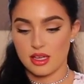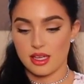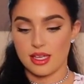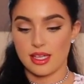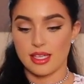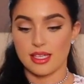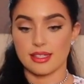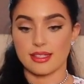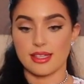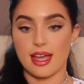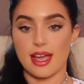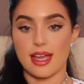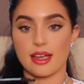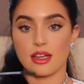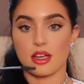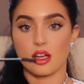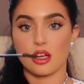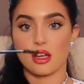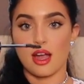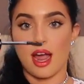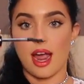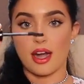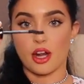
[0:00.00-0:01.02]
is like
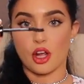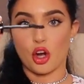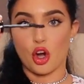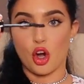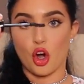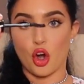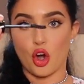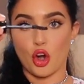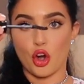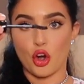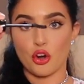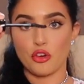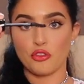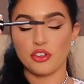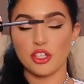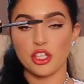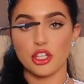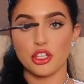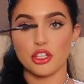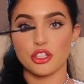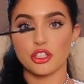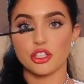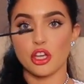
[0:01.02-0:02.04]
kind of curved,
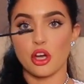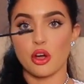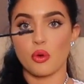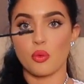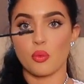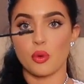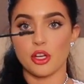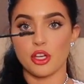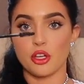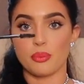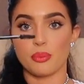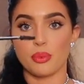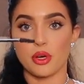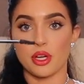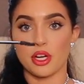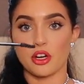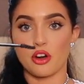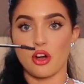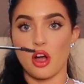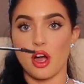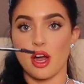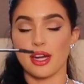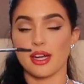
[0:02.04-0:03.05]
so when you put
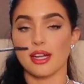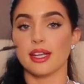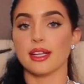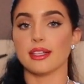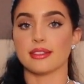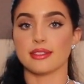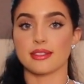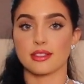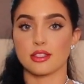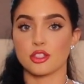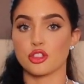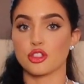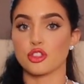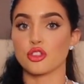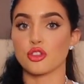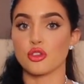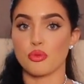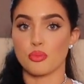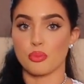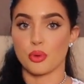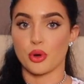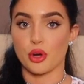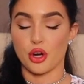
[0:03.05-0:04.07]
it on, it's
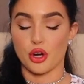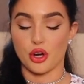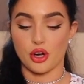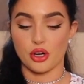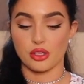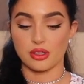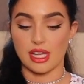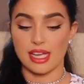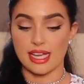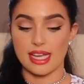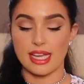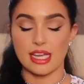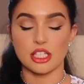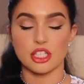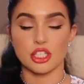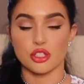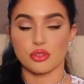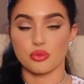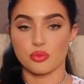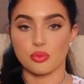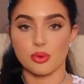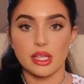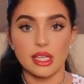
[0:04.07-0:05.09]
super, like, it
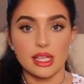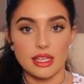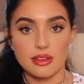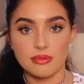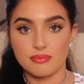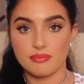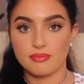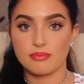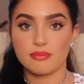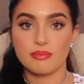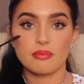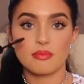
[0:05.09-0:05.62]
just really